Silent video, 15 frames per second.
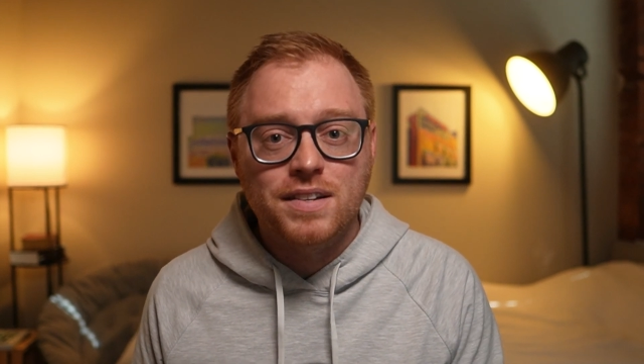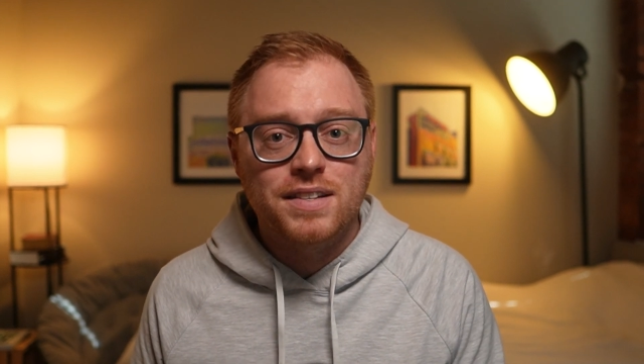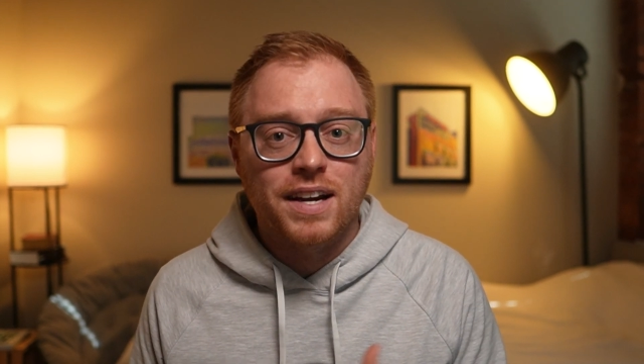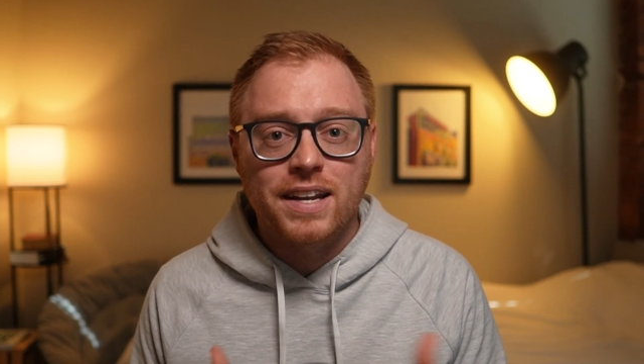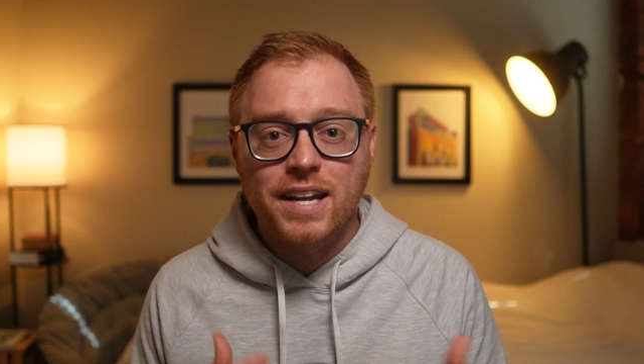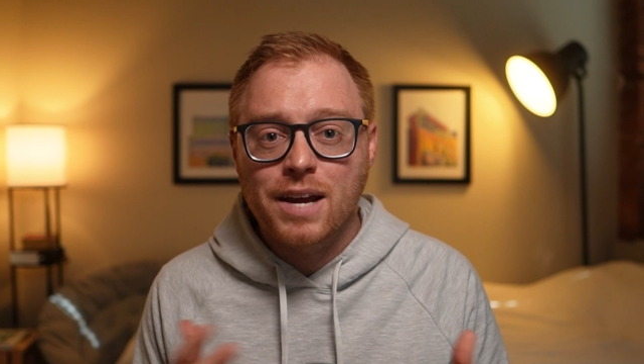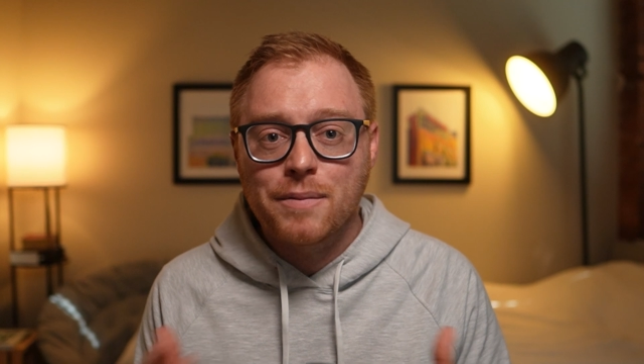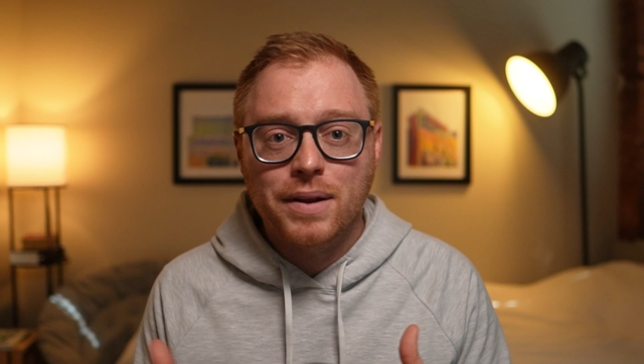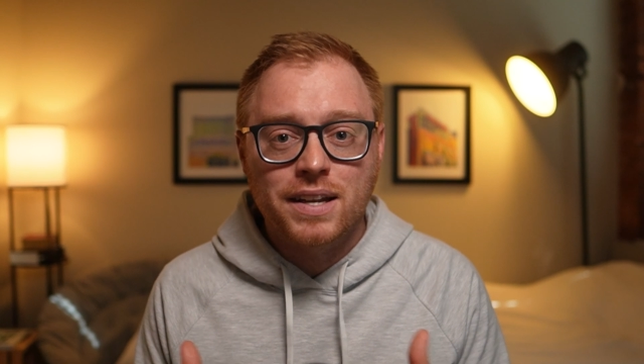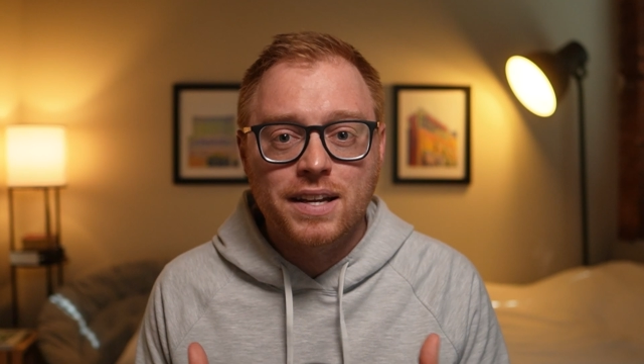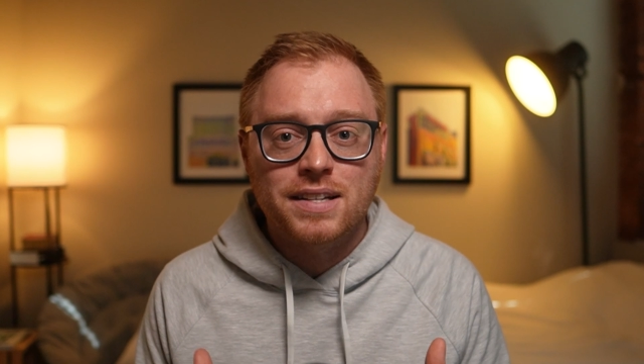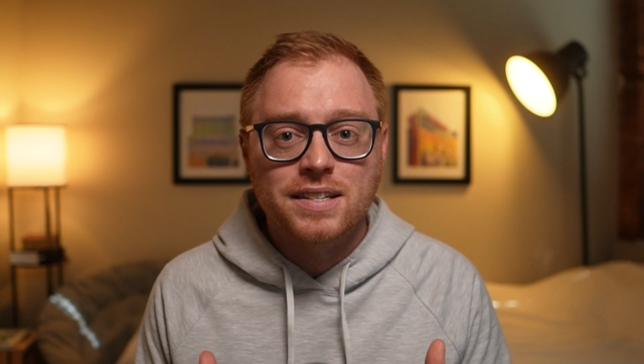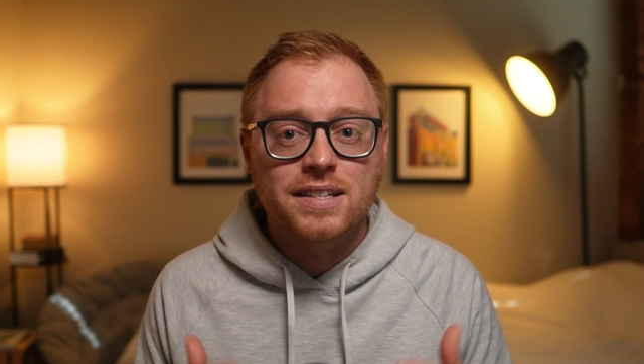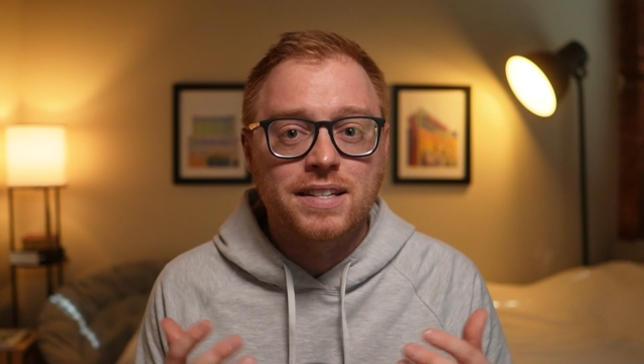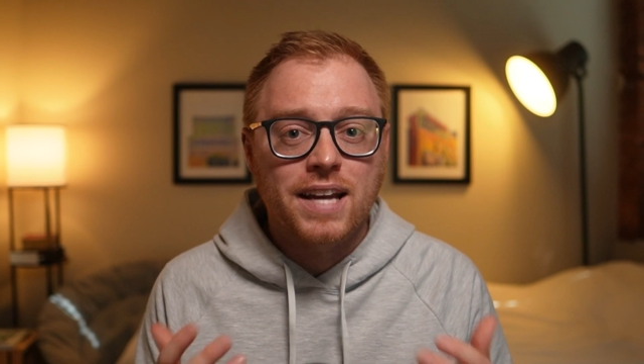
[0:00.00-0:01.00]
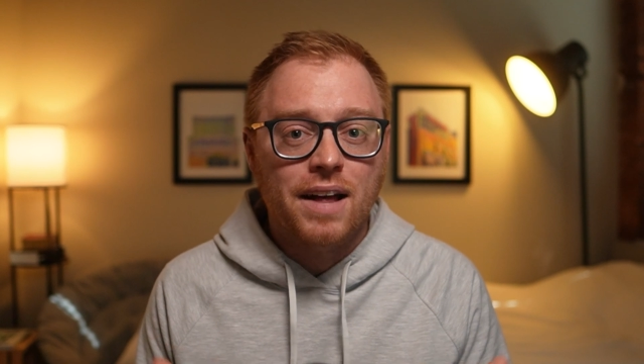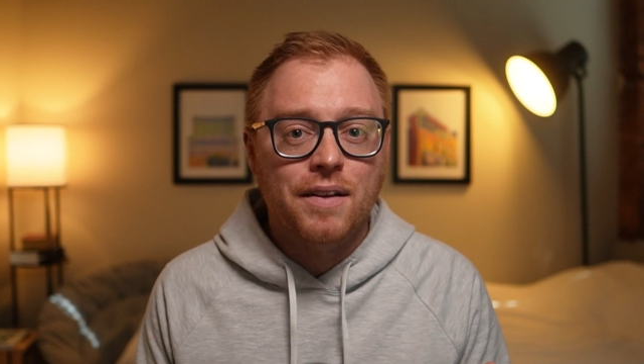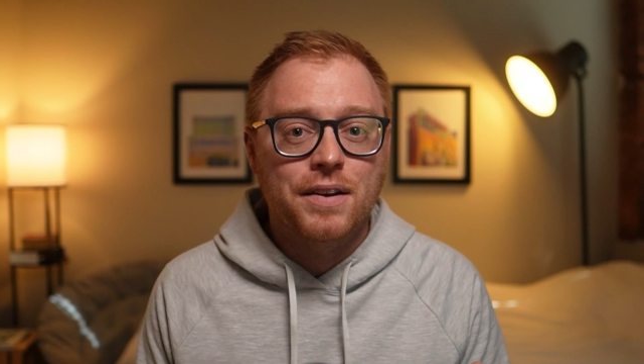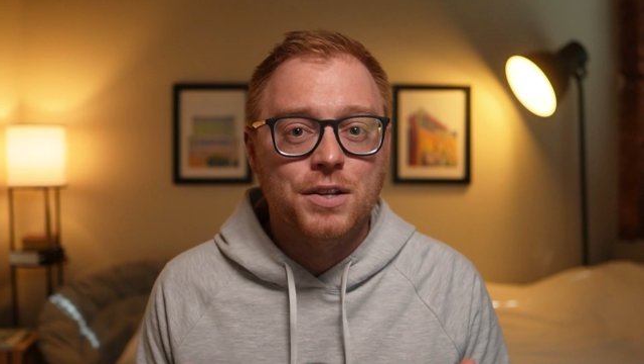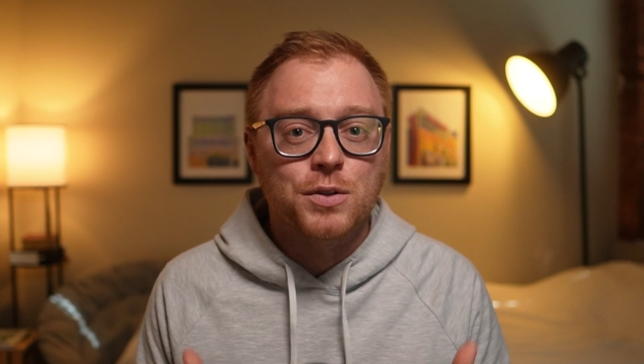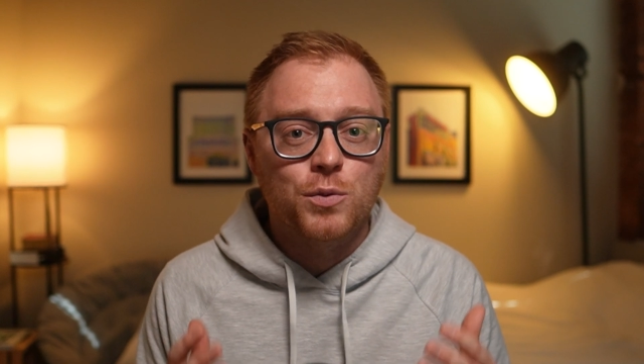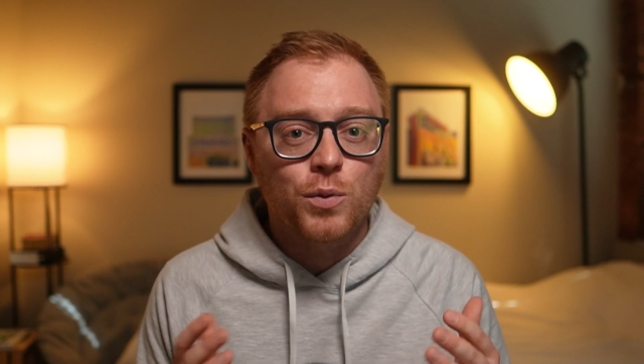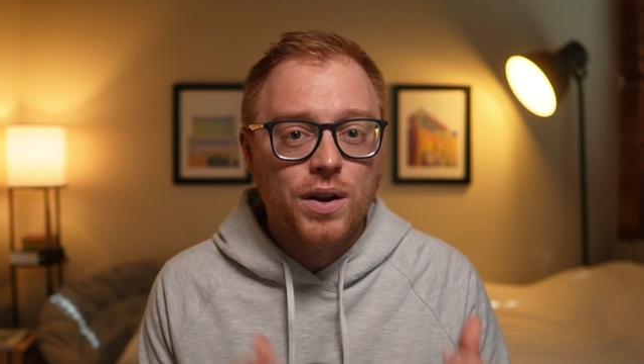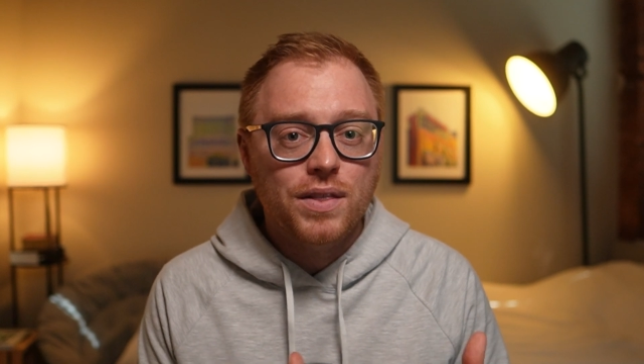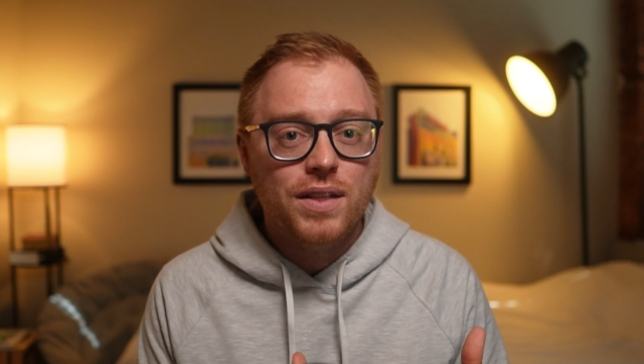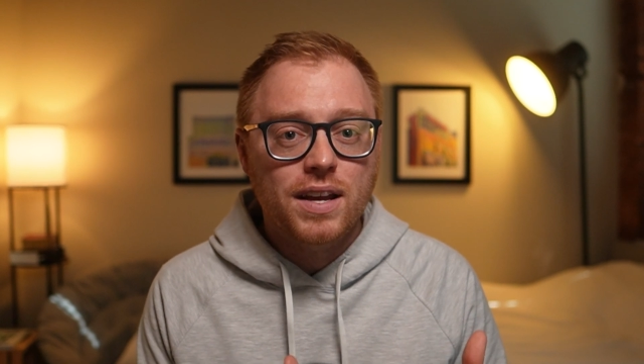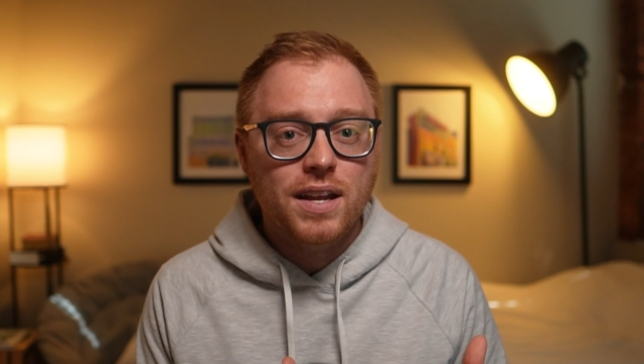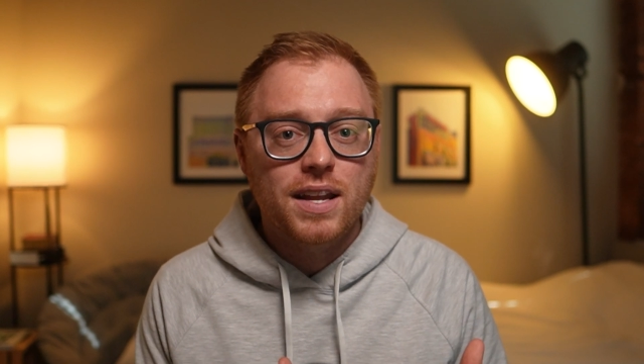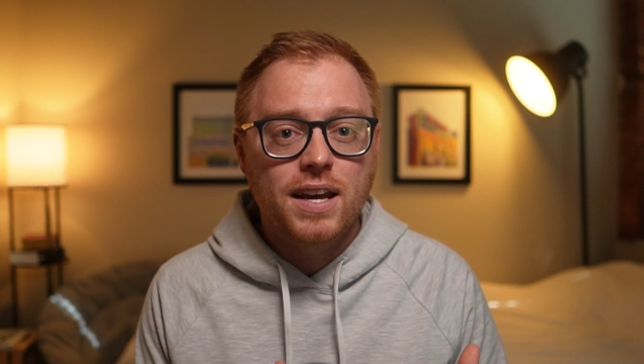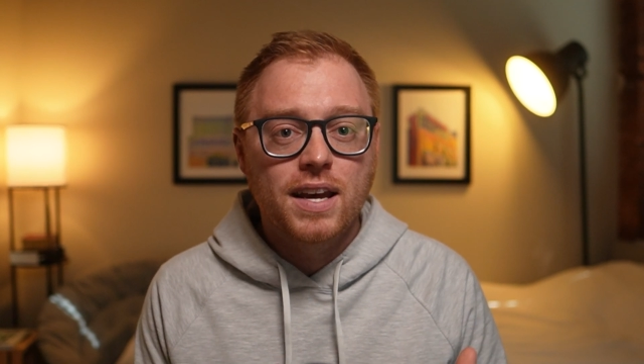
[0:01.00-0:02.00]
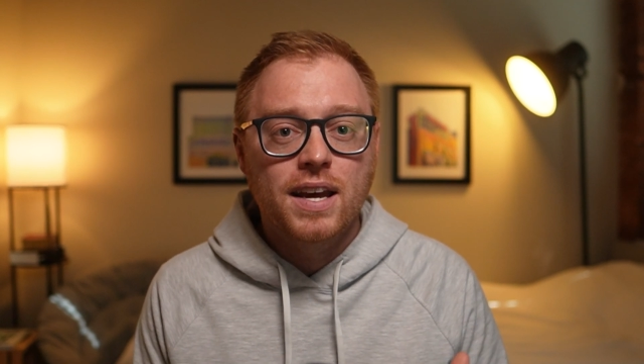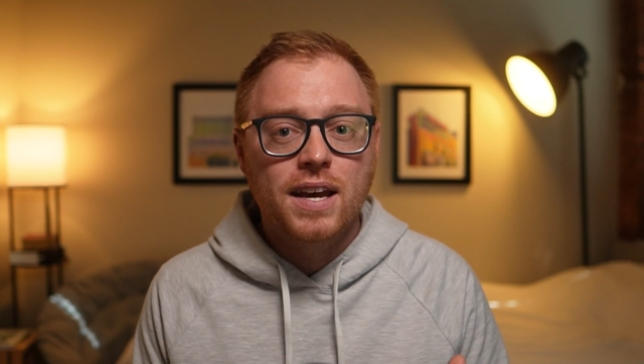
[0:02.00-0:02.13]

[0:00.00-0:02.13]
dynamicness in Tally is worth it